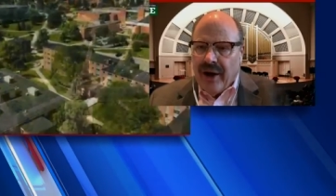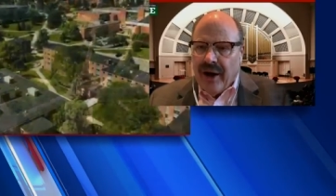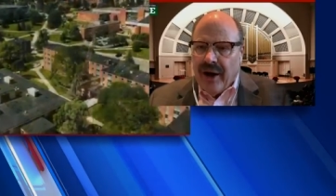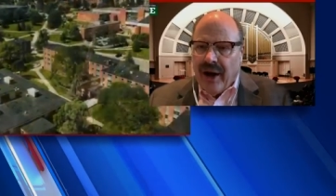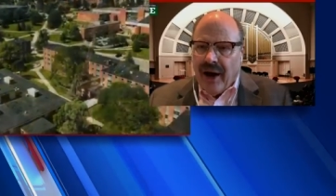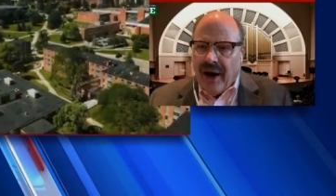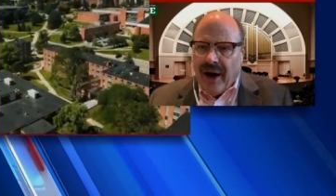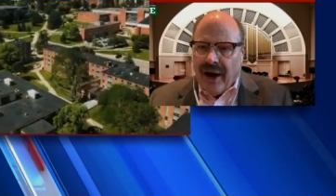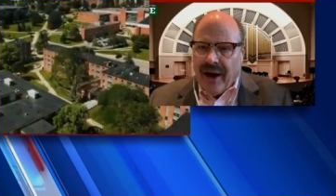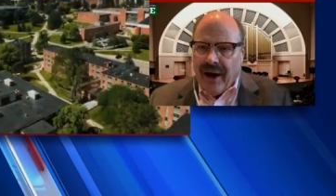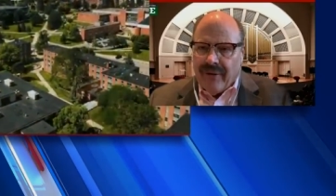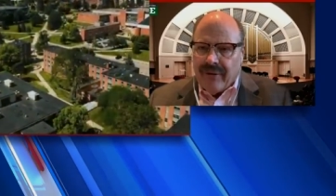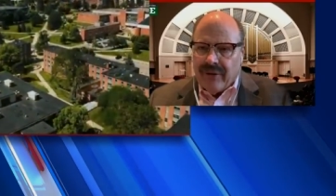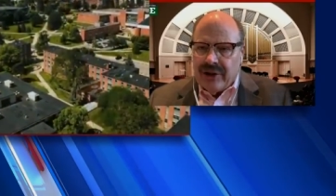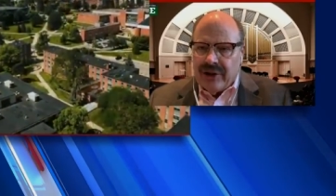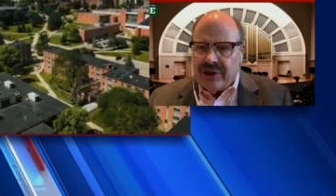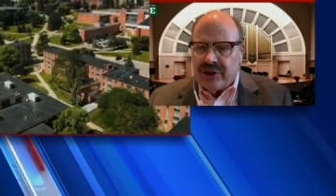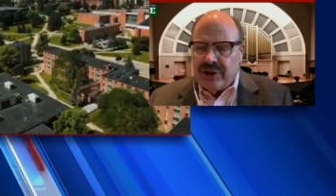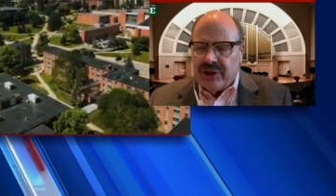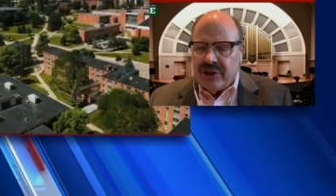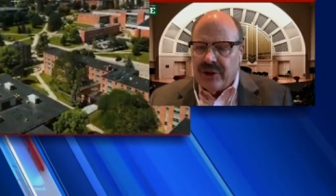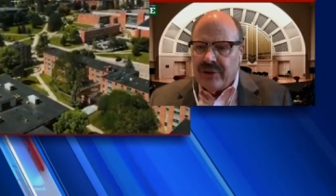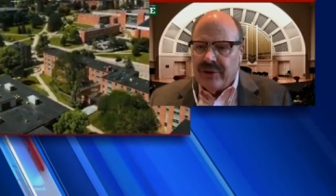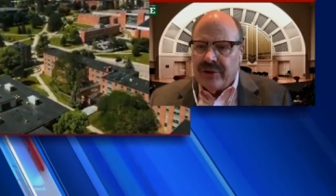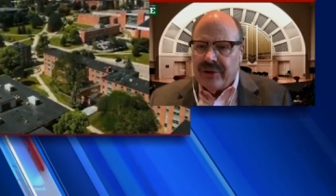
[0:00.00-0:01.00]
Uh, every
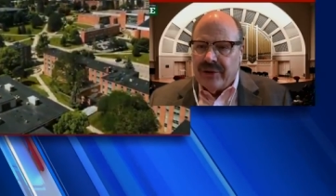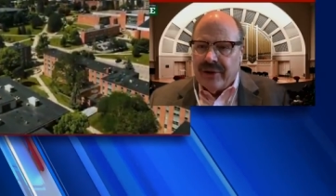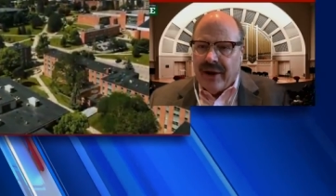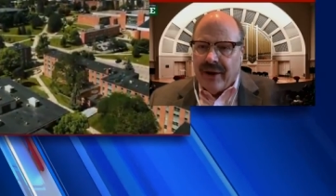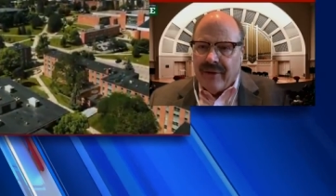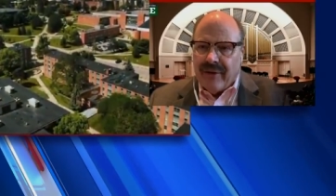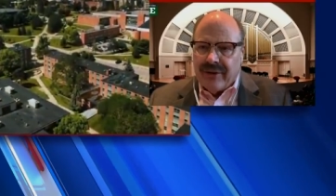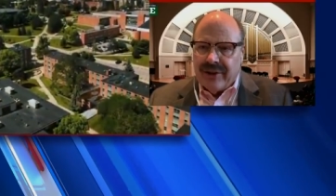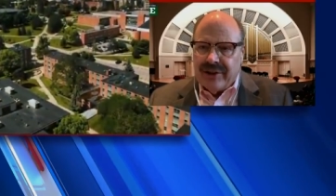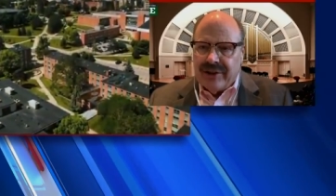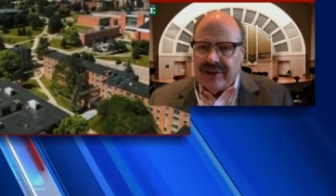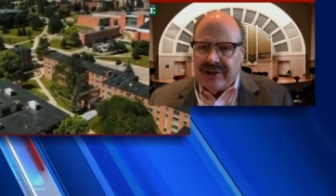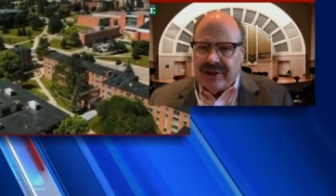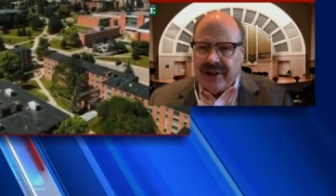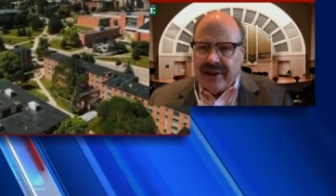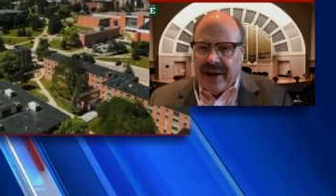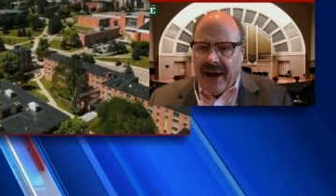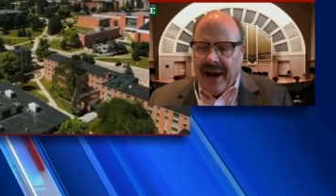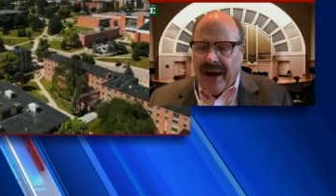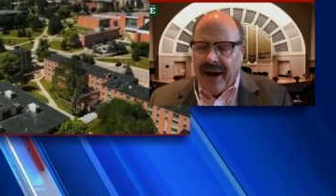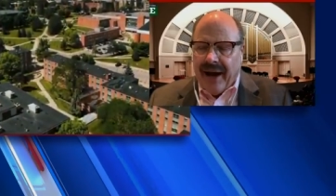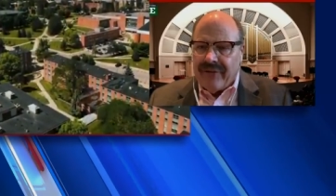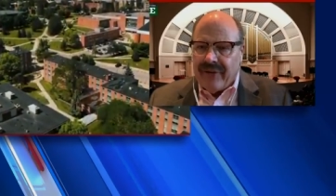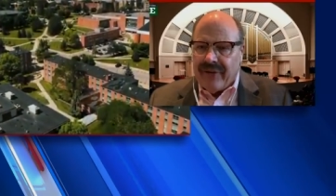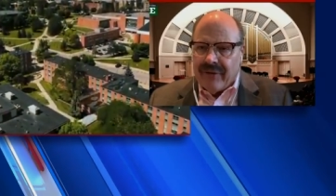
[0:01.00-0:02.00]
student, every
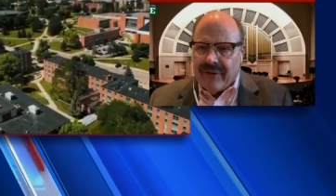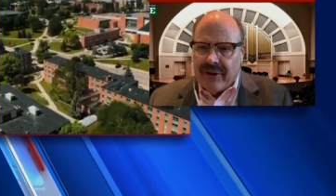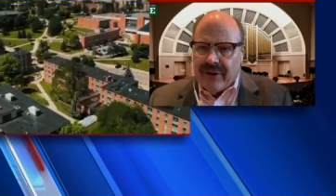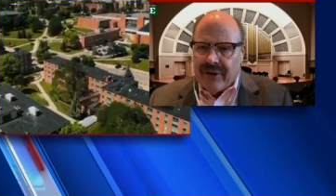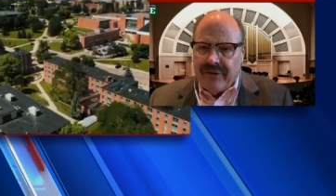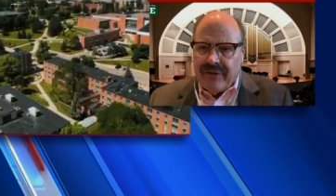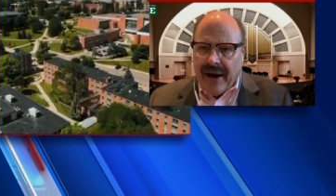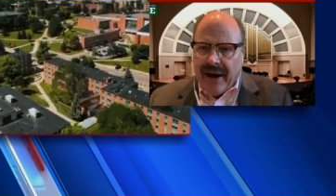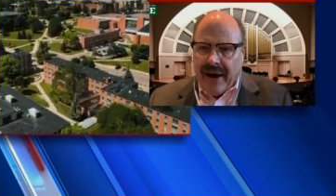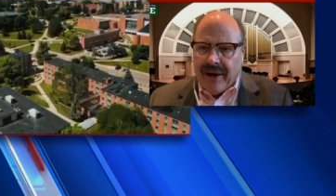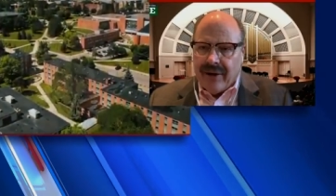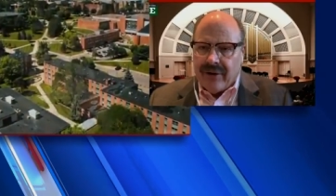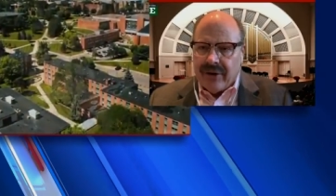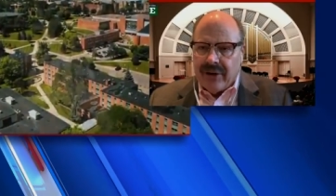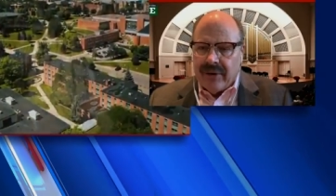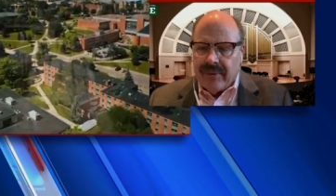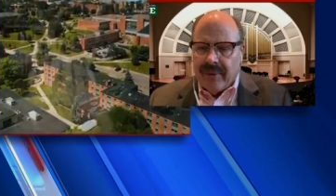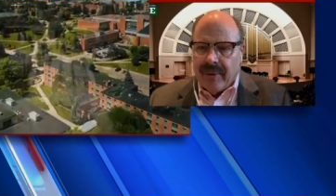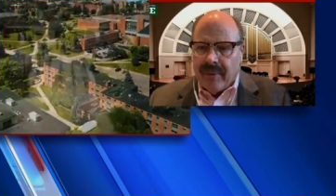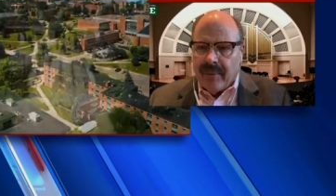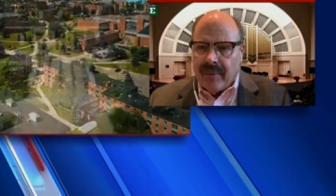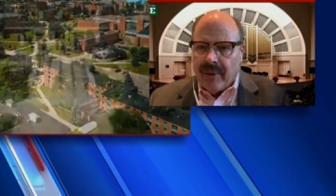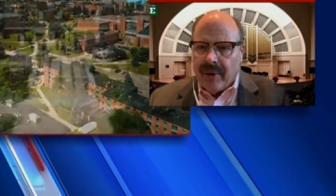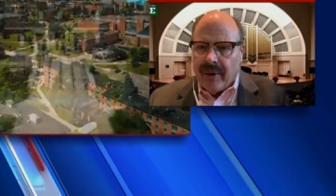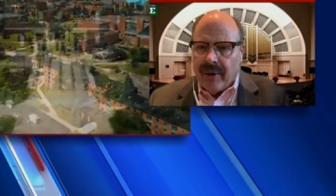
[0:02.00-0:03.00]
staff, every faculty
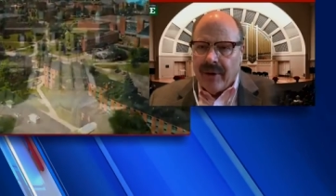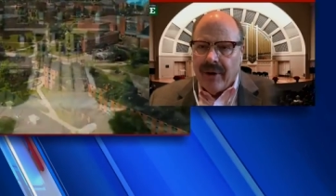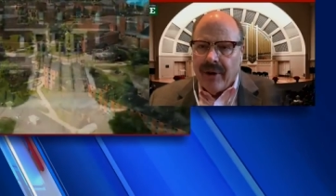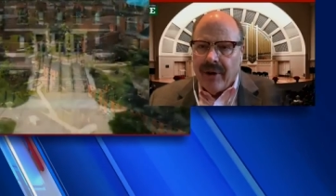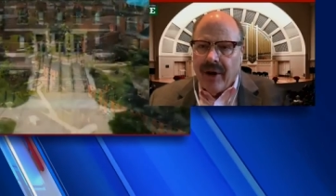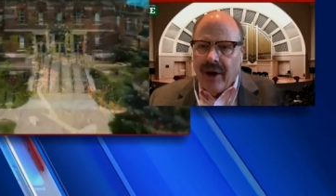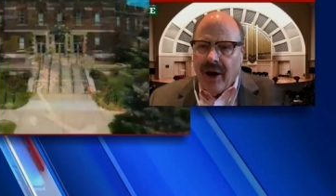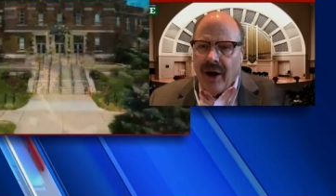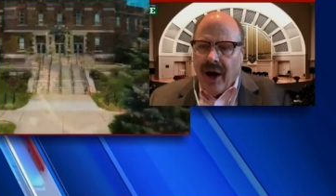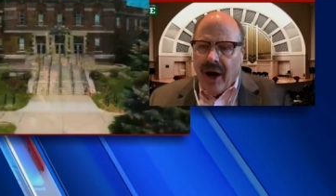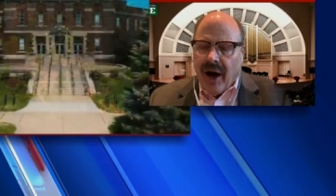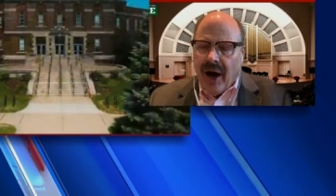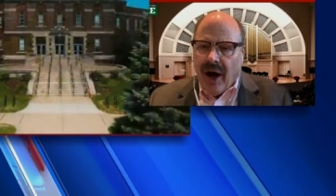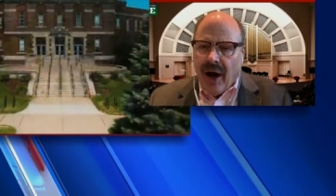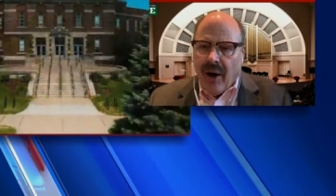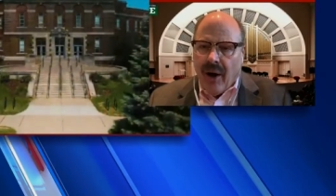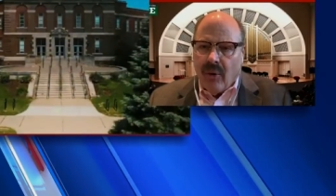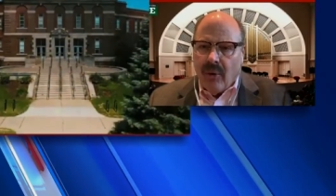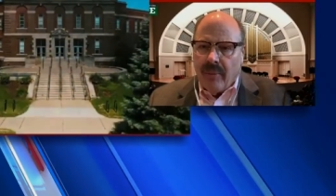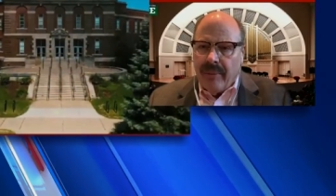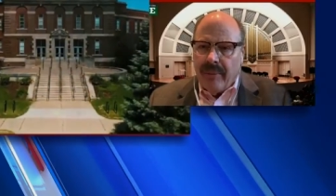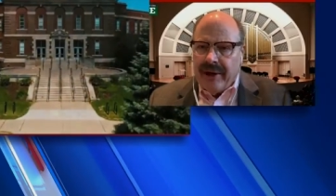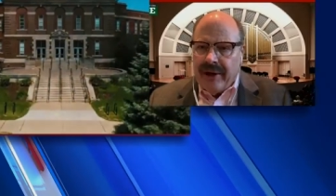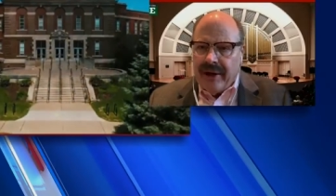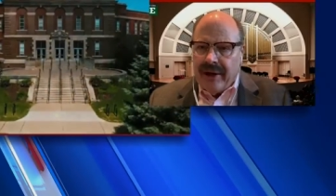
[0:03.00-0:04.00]
member uh,
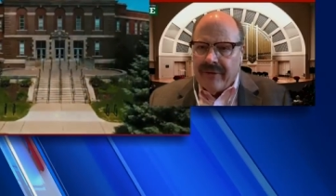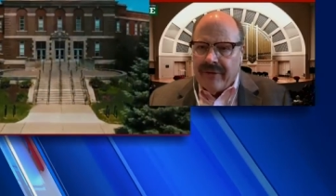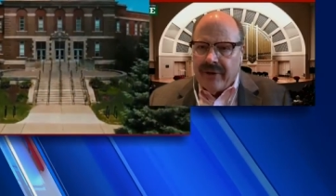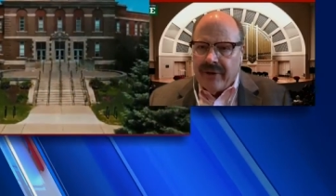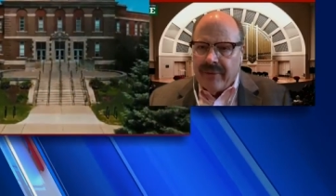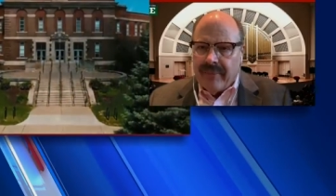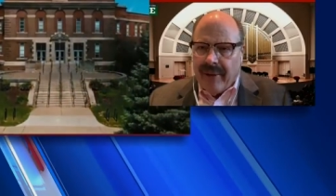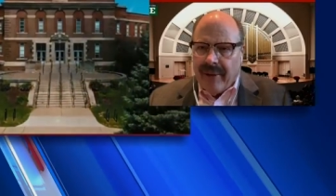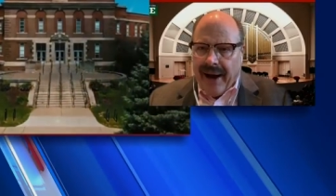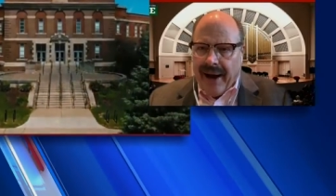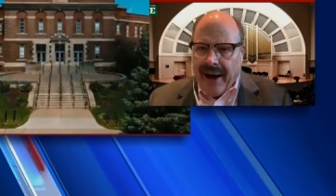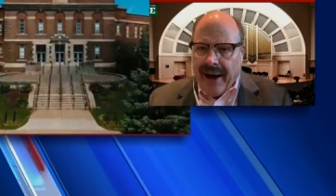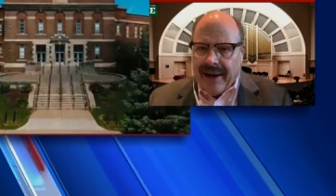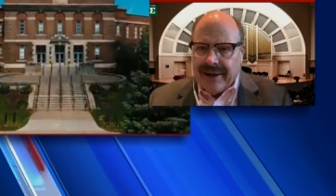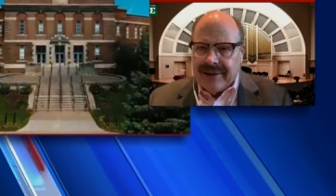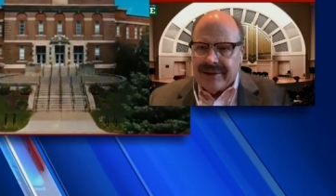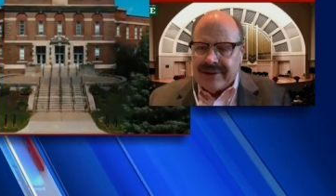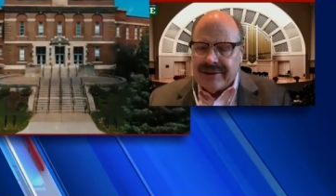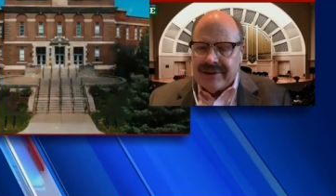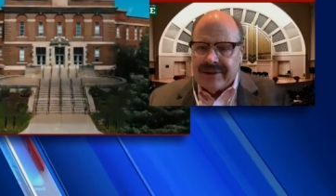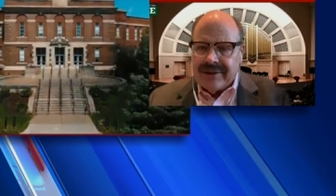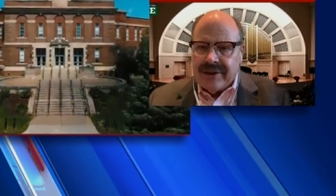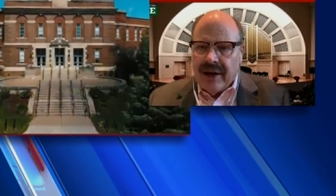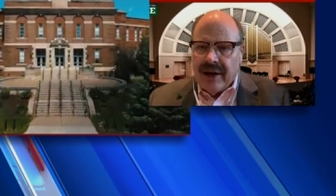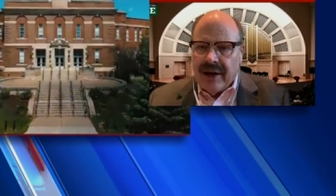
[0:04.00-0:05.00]
will be given
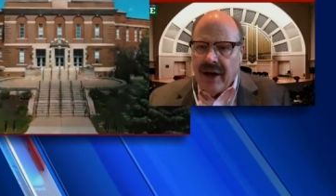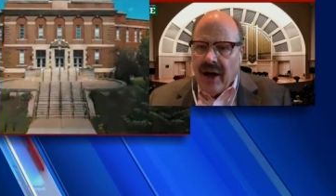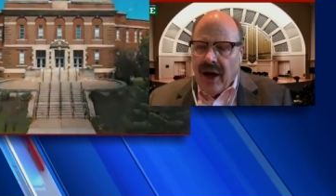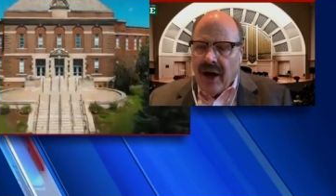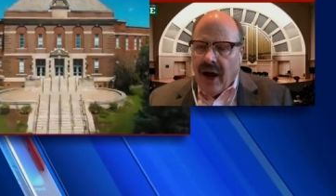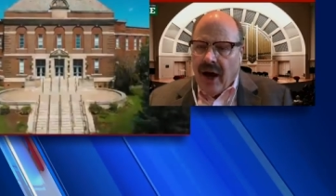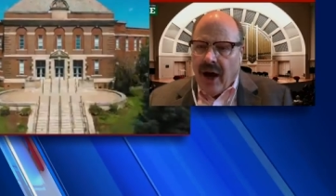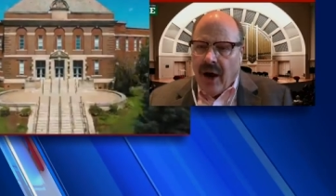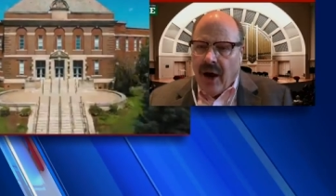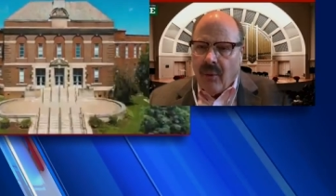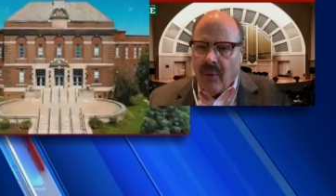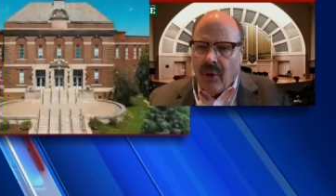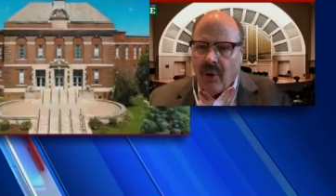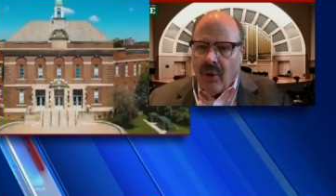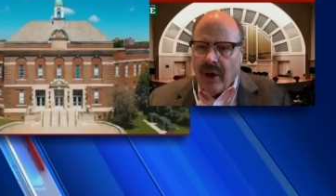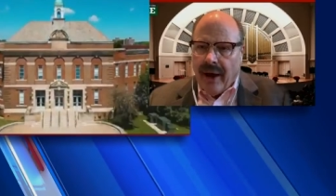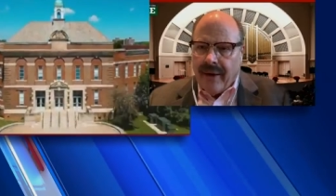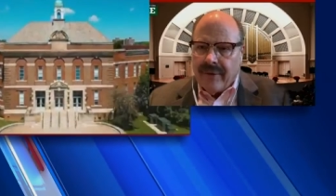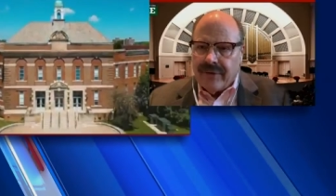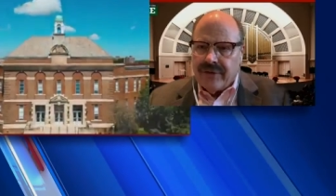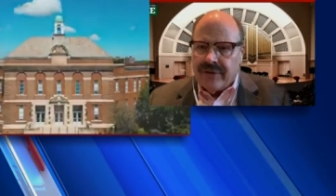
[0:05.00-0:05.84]
masks. we'll have